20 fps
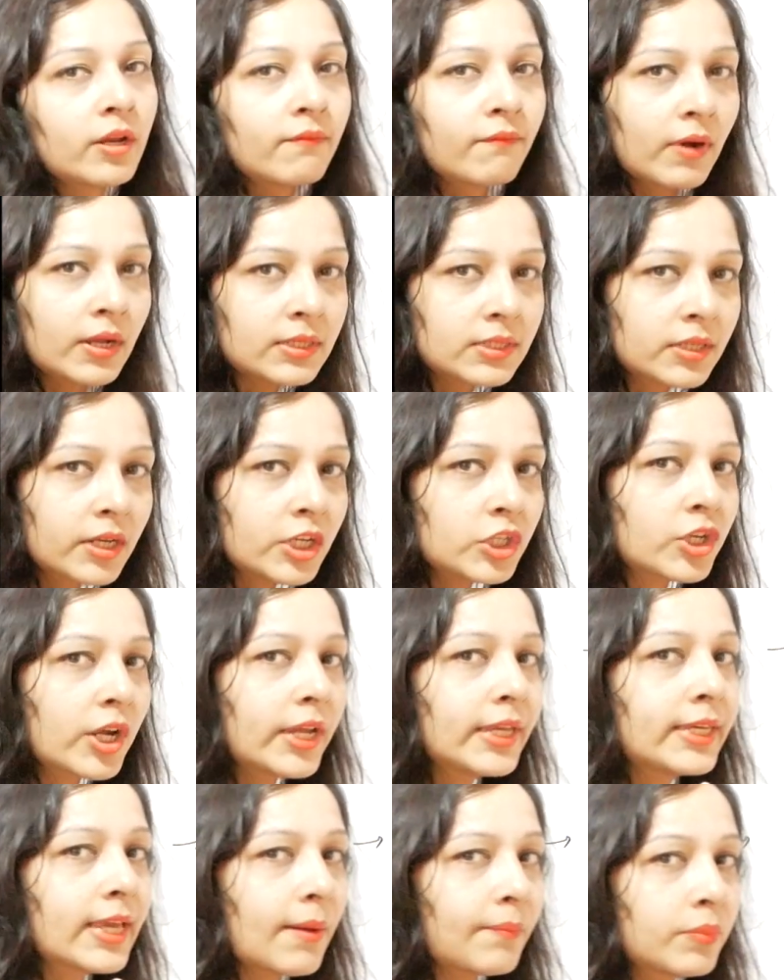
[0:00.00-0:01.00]
In one syringe
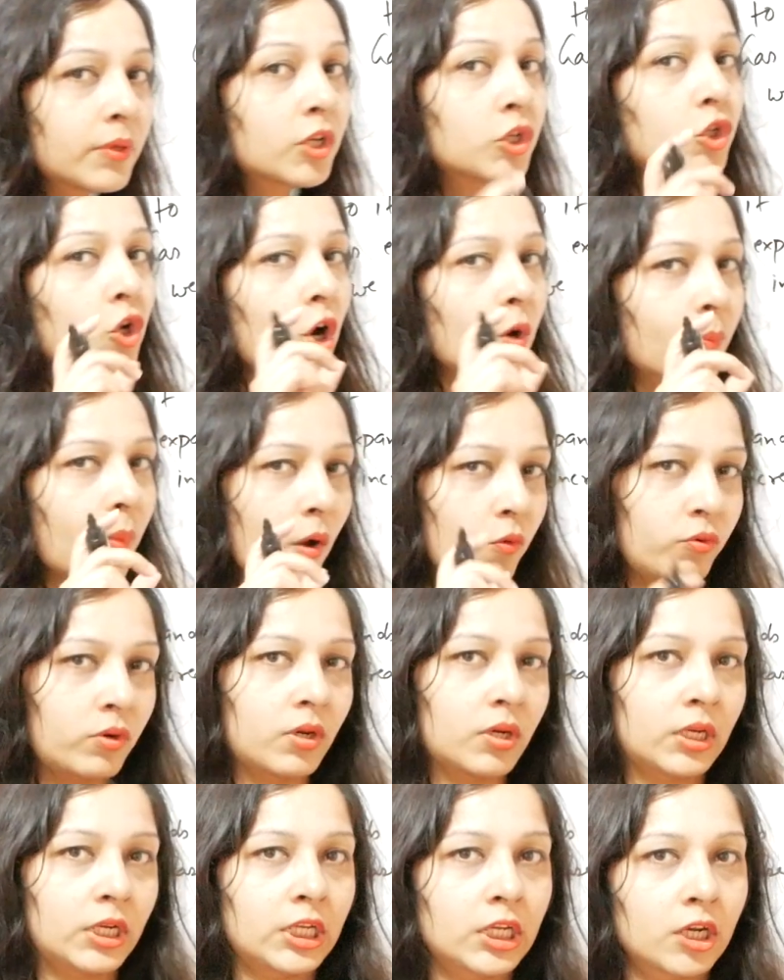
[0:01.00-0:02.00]
I kept chalk
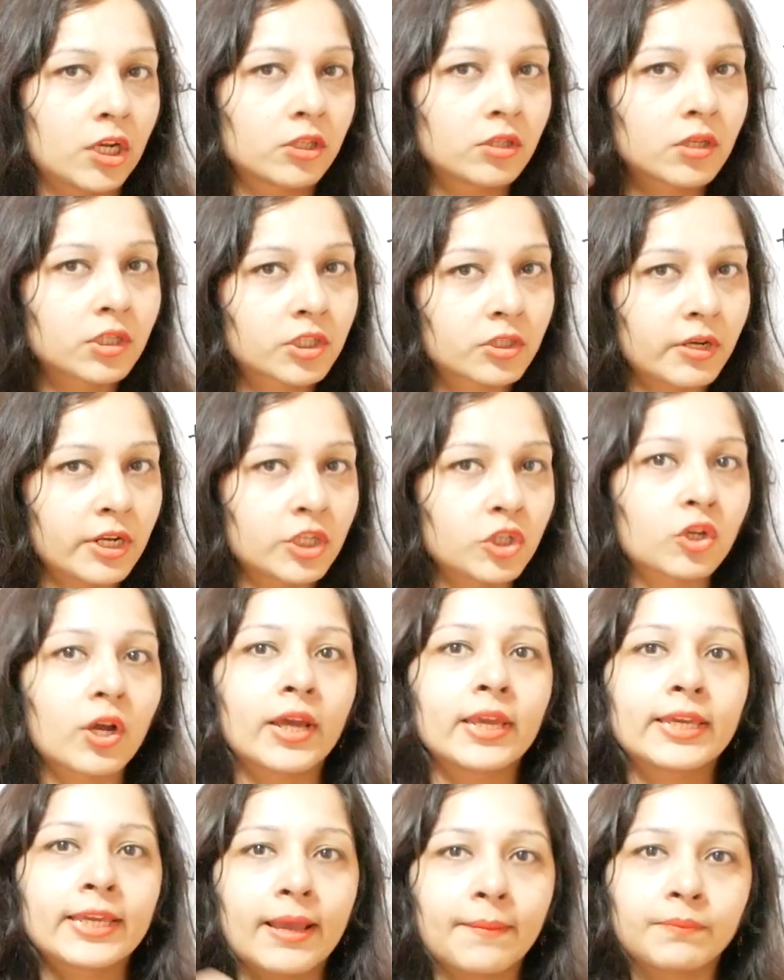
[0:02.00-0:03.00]
powder, in another syringe
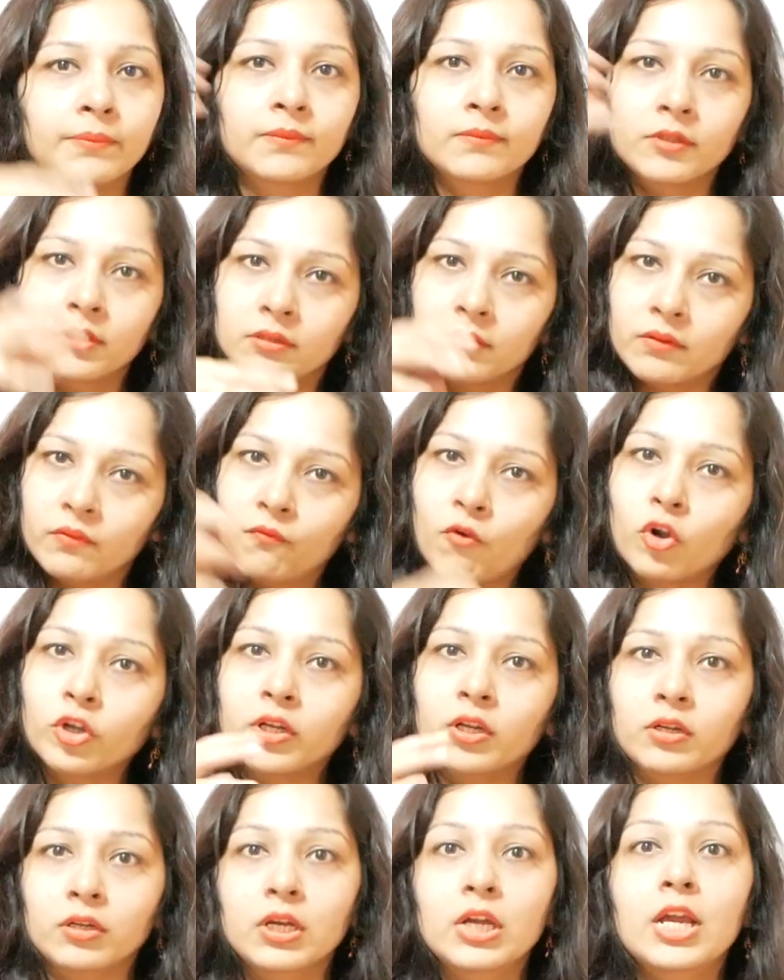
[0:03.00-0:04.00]
I kept
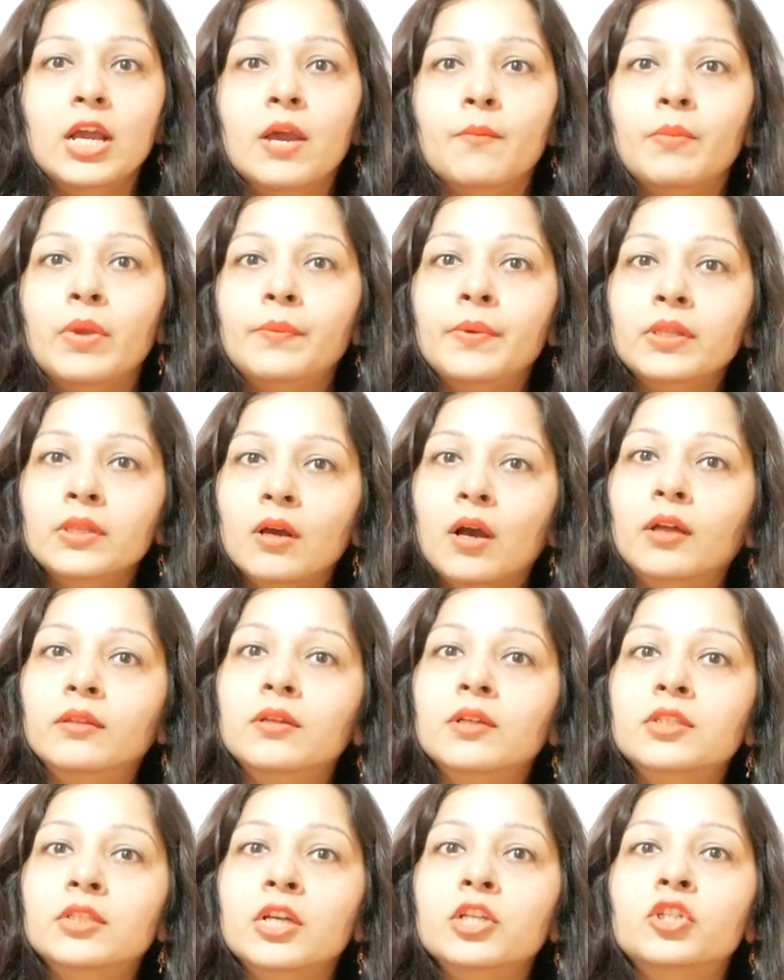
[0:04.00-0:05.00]
water. Maybe in the
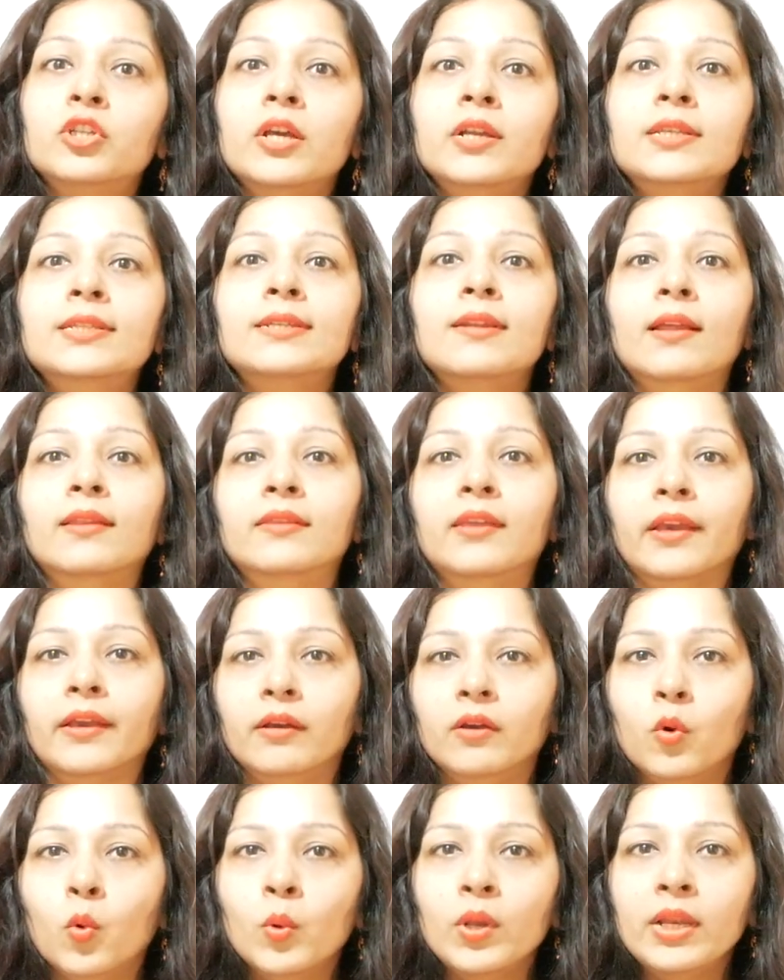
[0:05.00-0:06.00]
other syringe there is
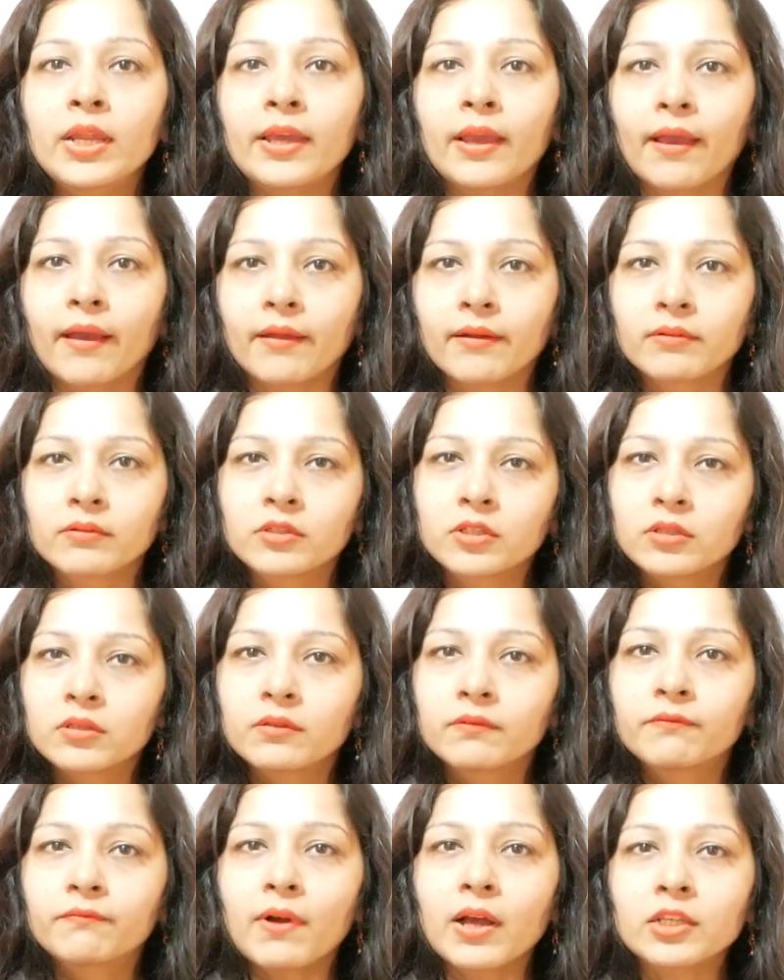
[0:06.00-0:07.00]
nothing, only air,
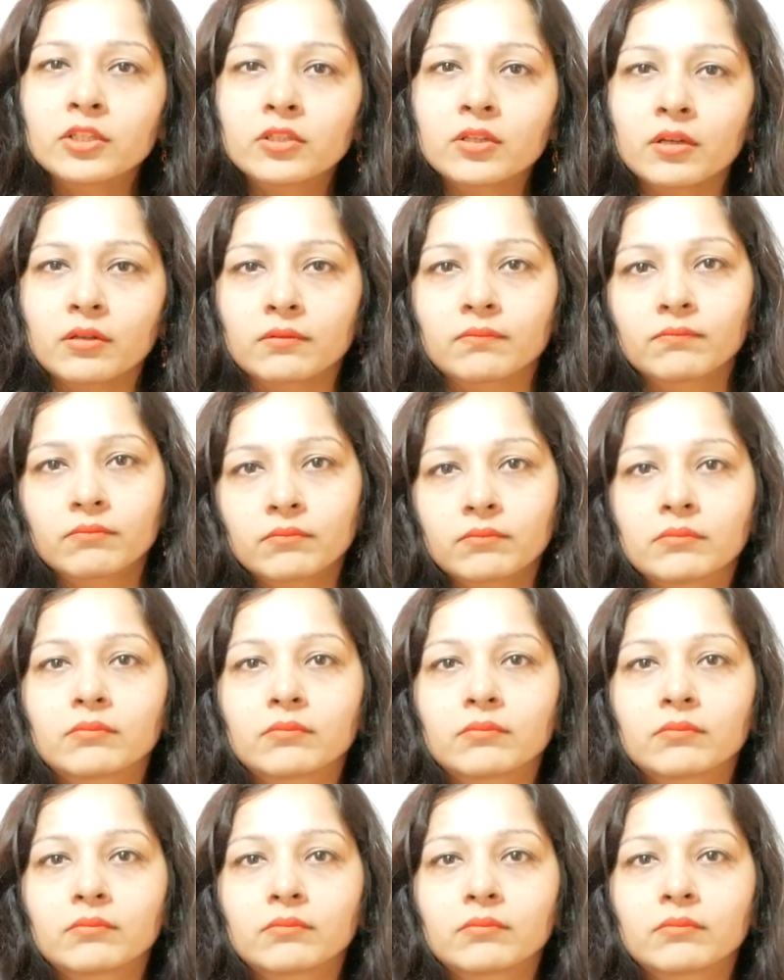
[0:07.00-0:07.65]
faster.